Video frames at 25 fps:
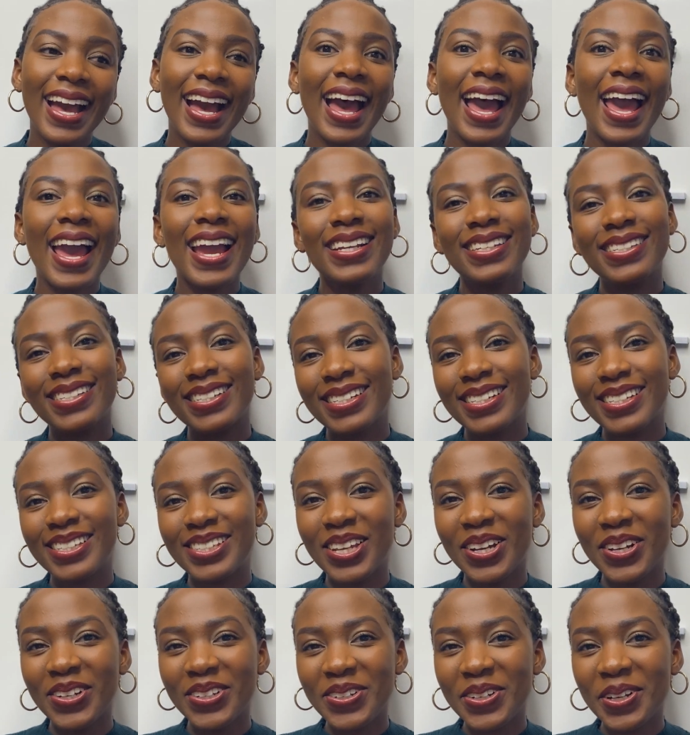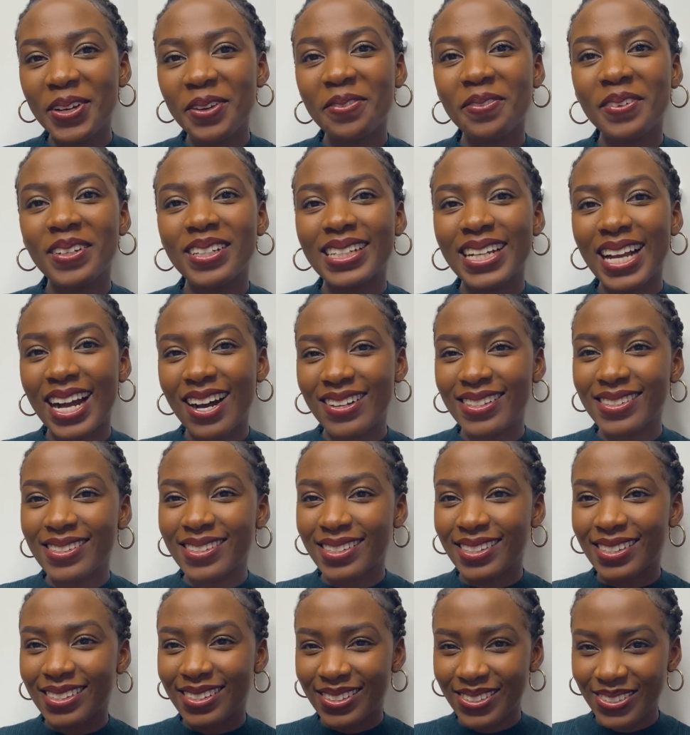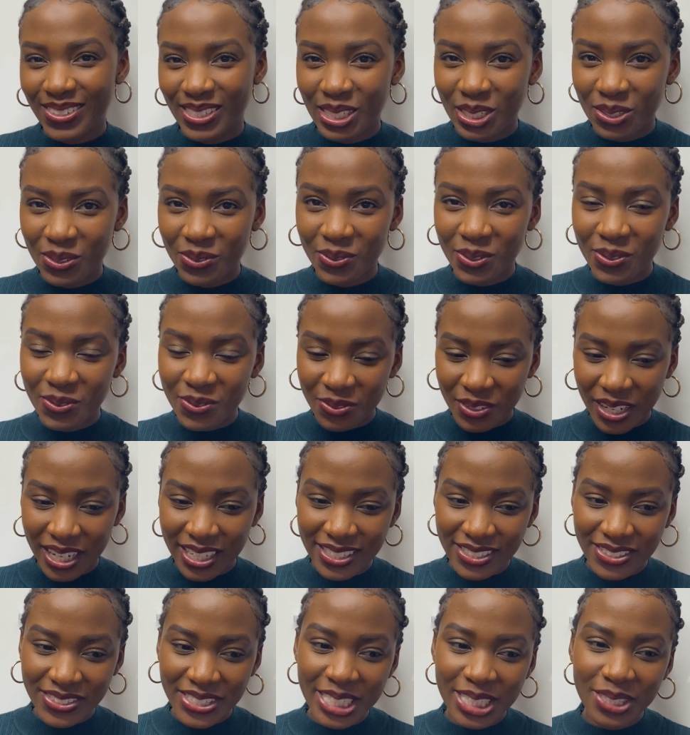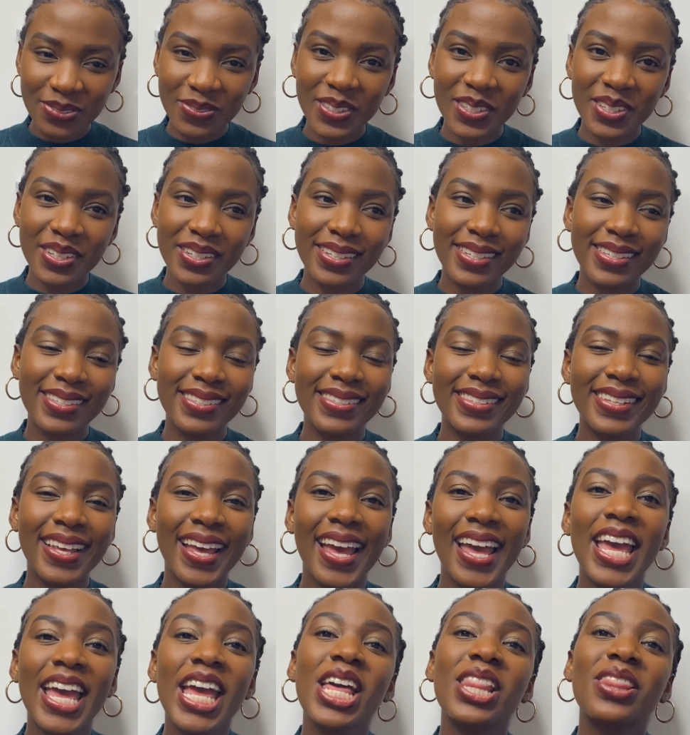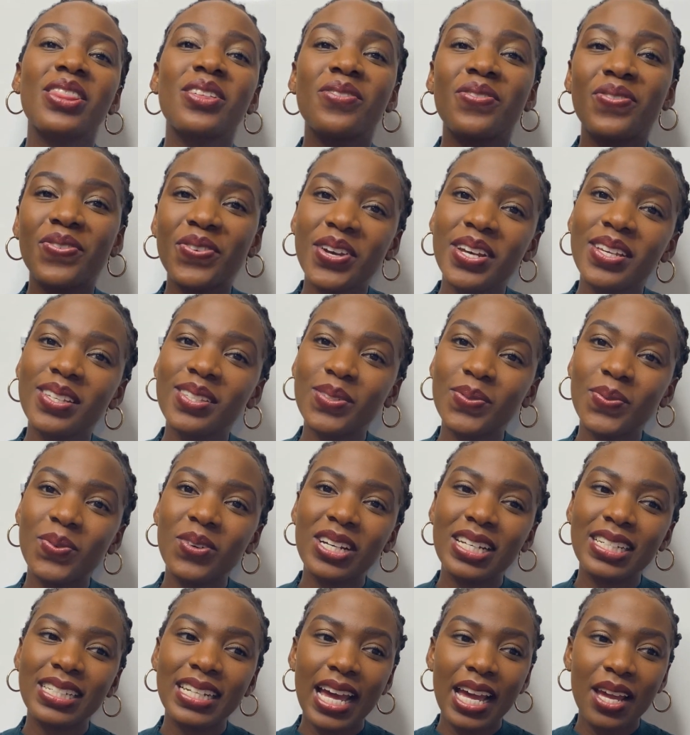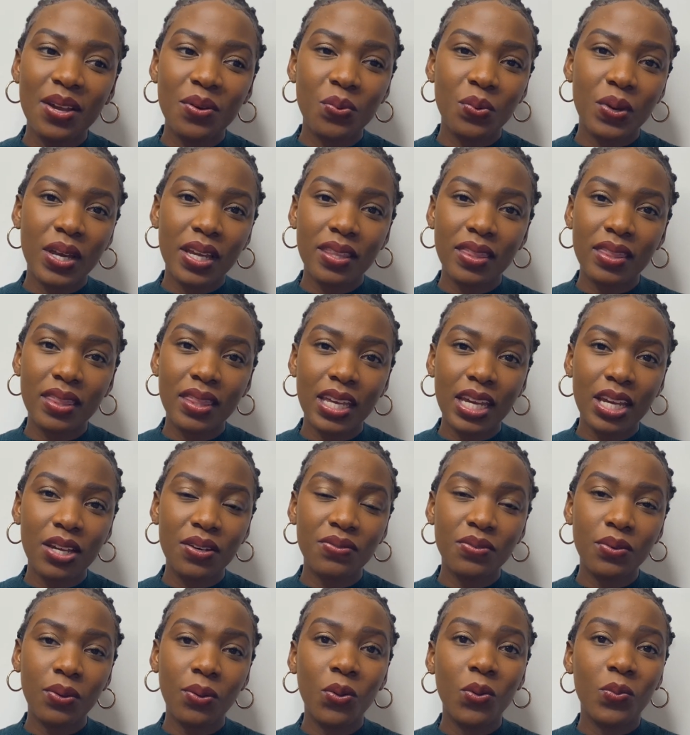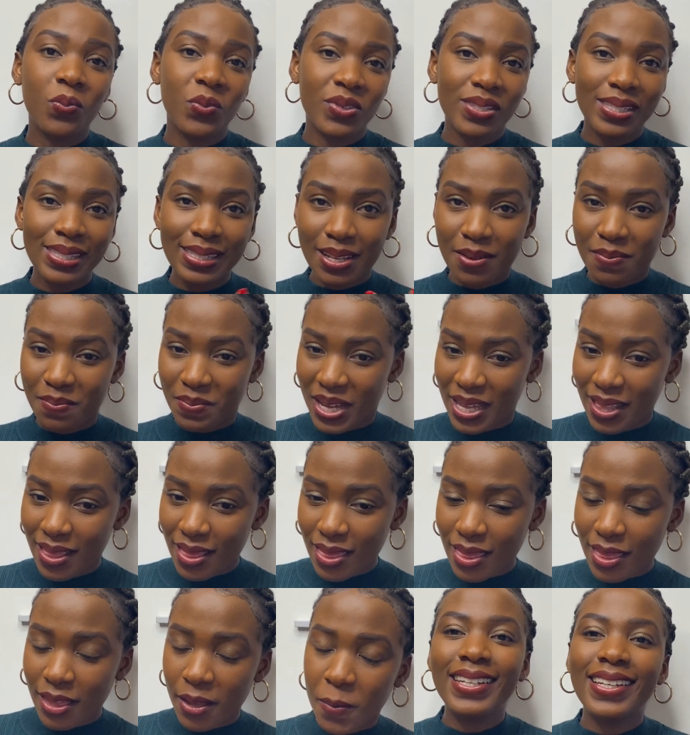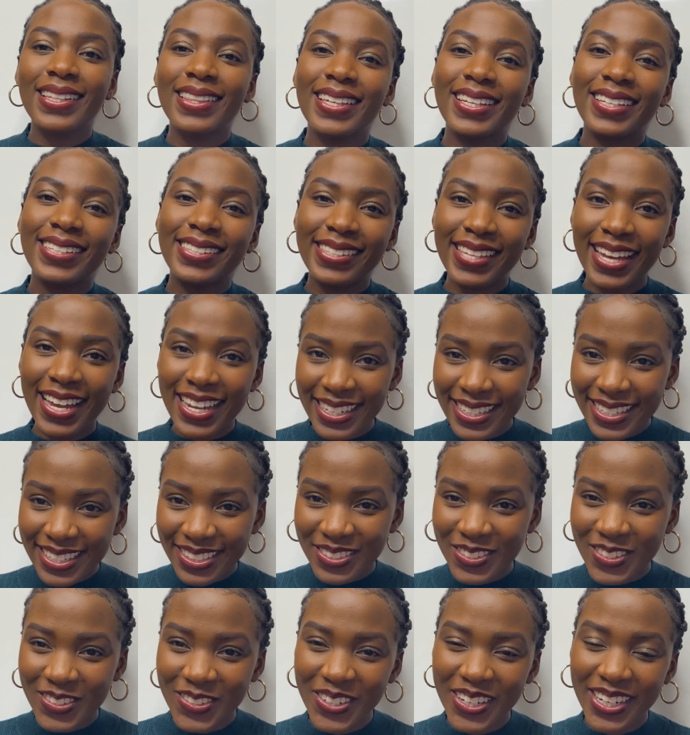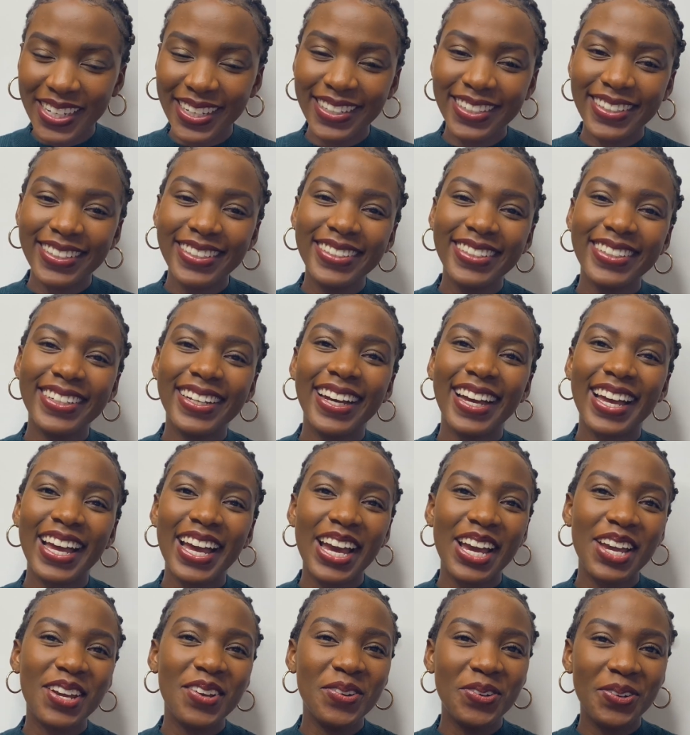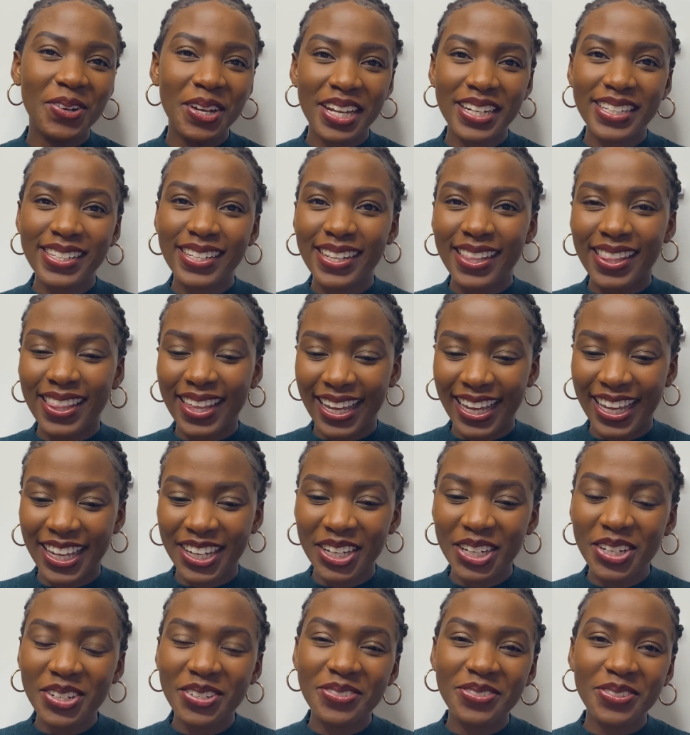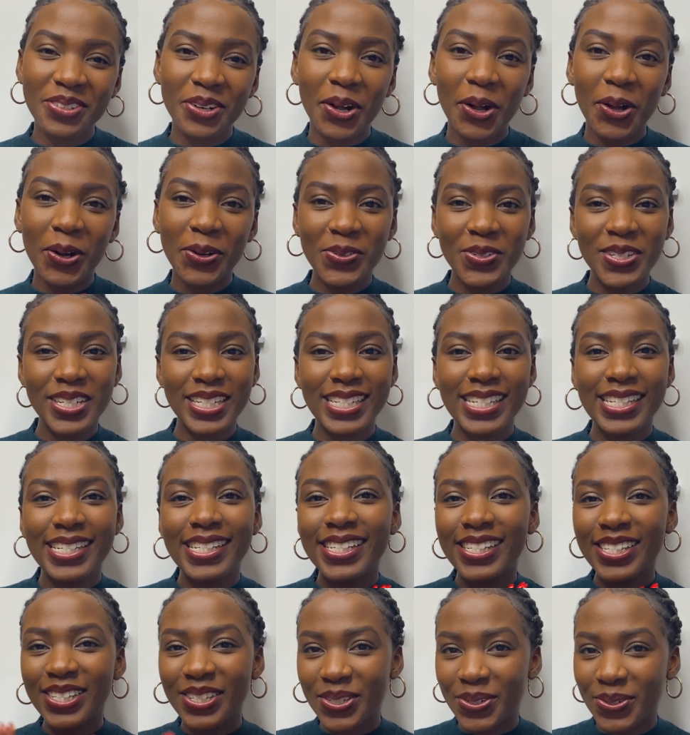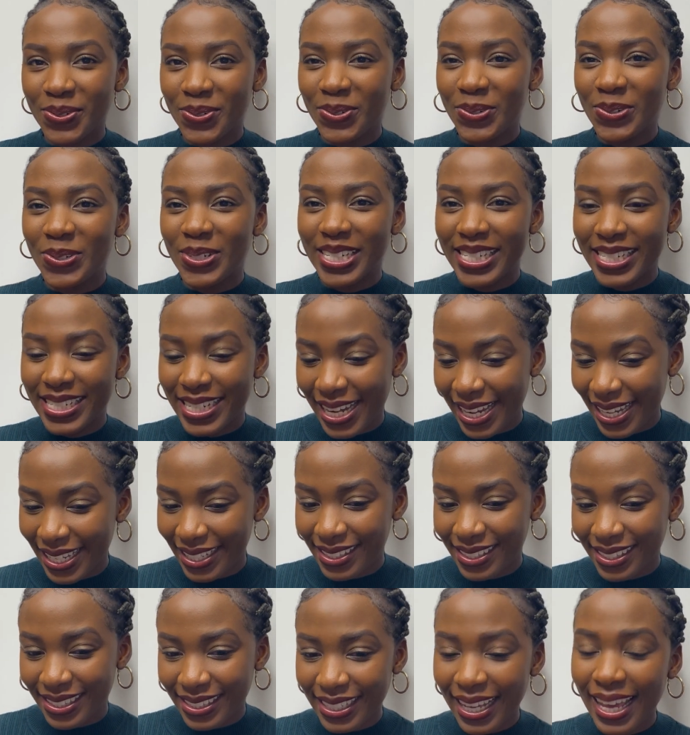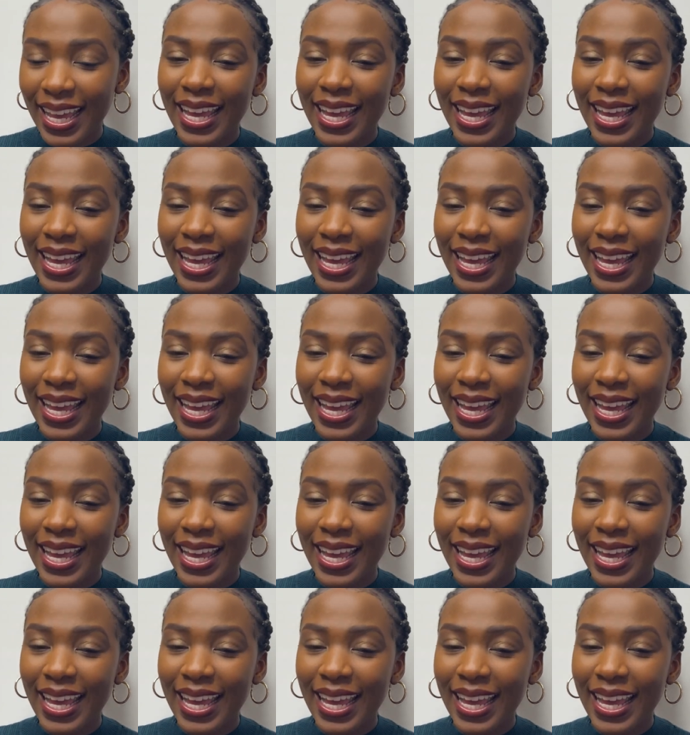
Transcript: I actually don't know if it counts as 2 different factories, because the first one I worked there for almost a month. The second one I worked there for only 2 days.